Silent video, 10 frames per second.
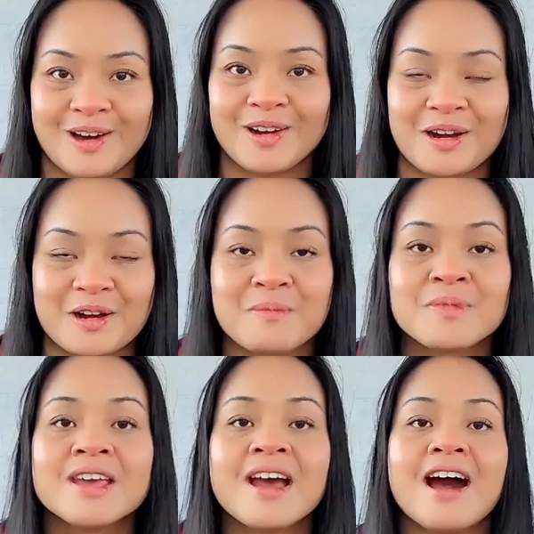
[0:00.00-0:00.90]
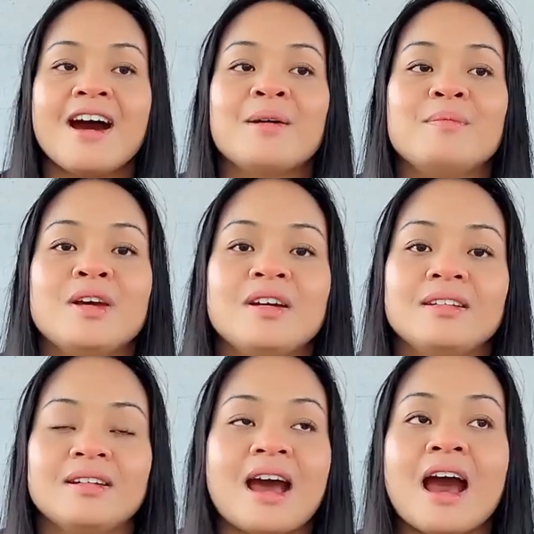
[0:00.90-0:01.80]
no longer um,
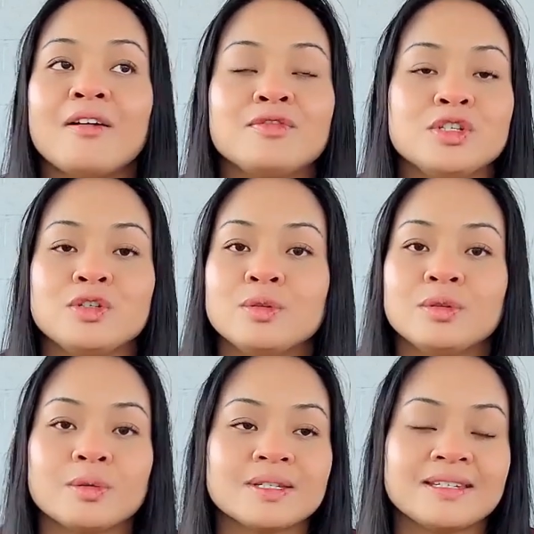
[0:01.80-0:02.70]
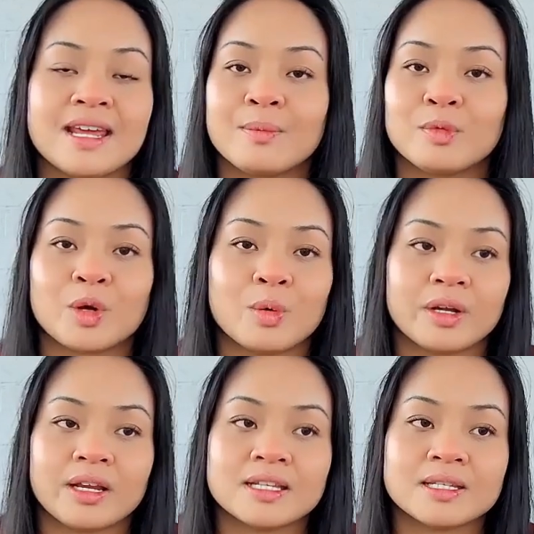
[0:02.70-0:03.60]
have to do those damn
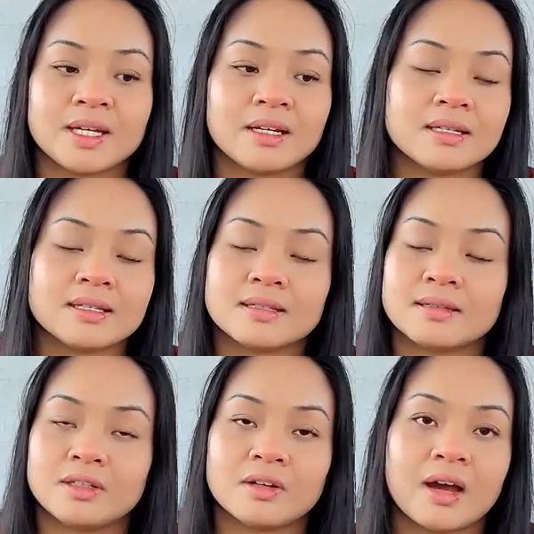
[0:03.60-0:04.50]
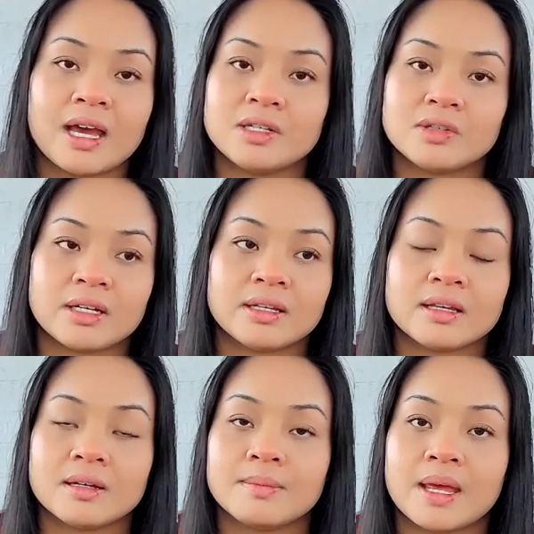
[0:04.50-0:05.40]
recordings because, you know, I
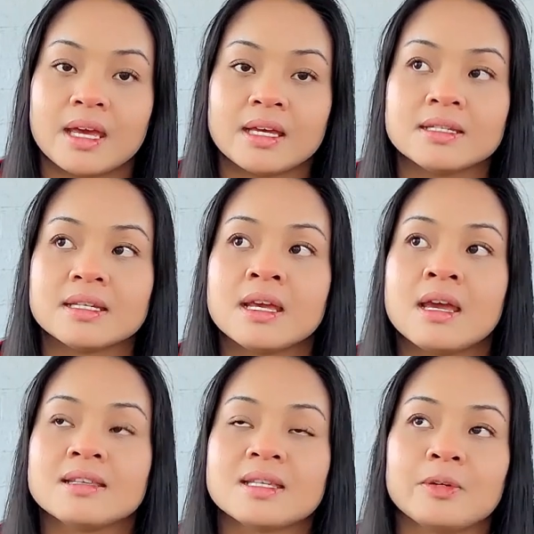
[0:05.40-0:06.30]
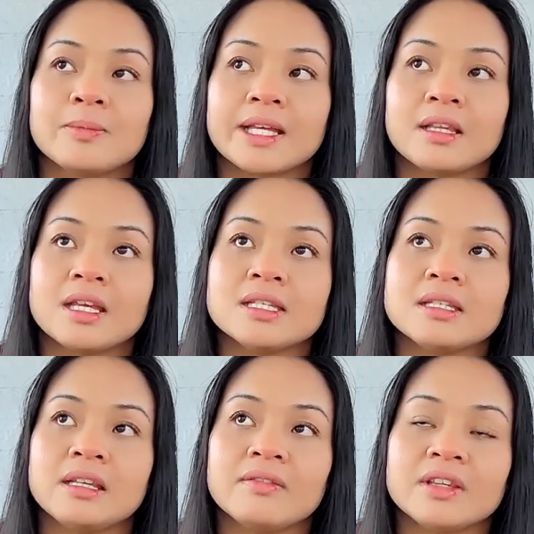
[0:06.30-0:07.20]
dreaded them and some of my
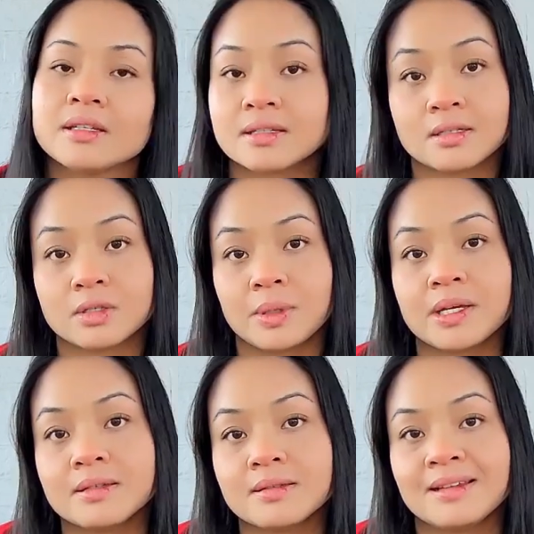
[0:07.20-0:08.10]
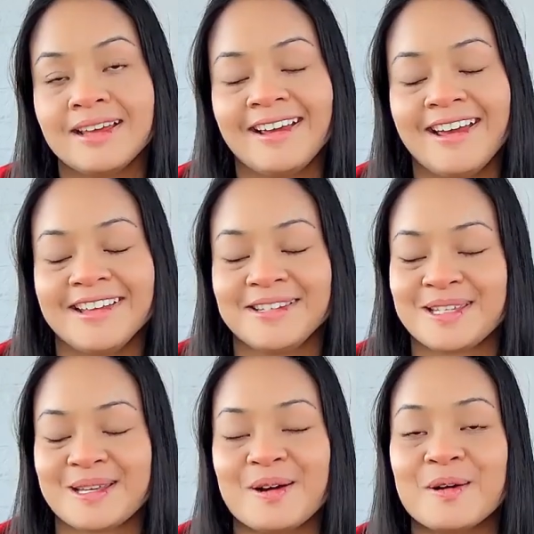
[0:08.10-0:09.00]
clients didn't even listen to it.